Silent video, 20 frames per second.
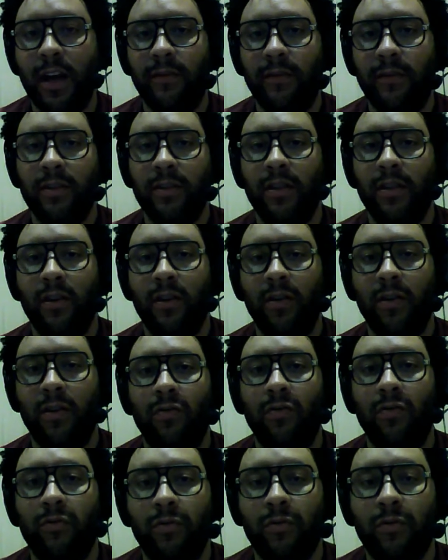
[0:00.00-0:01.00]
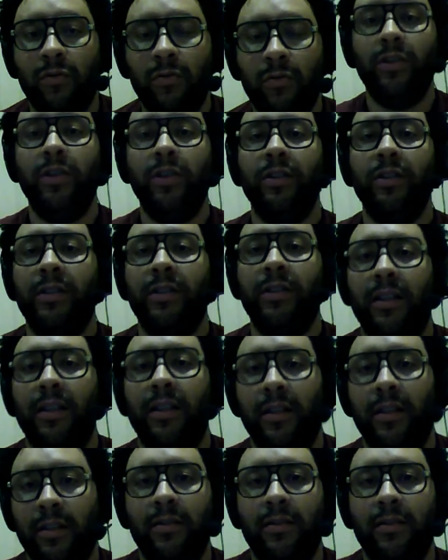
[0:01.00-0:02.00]
to know who you're
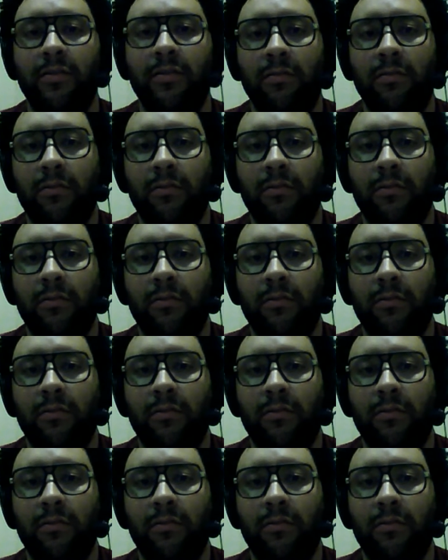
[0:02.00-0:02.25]
selling to,